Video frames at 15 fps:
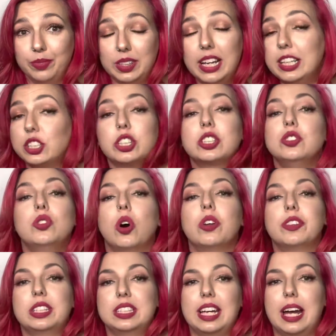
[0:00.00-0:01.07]
It's just not
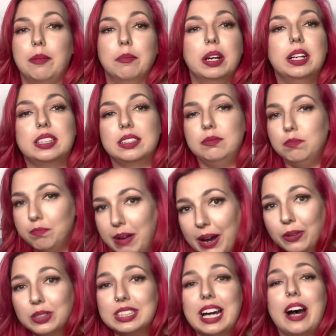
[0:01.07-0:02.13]
the same. A
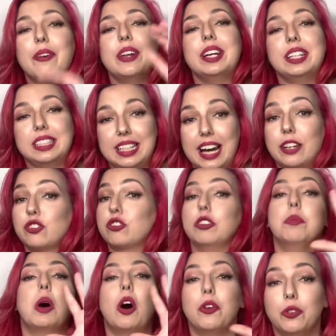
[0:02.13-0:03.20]
meltdown and a
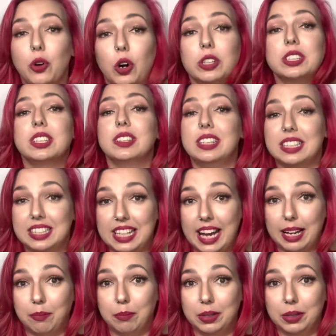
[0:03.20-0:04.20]
tantrum are not the same,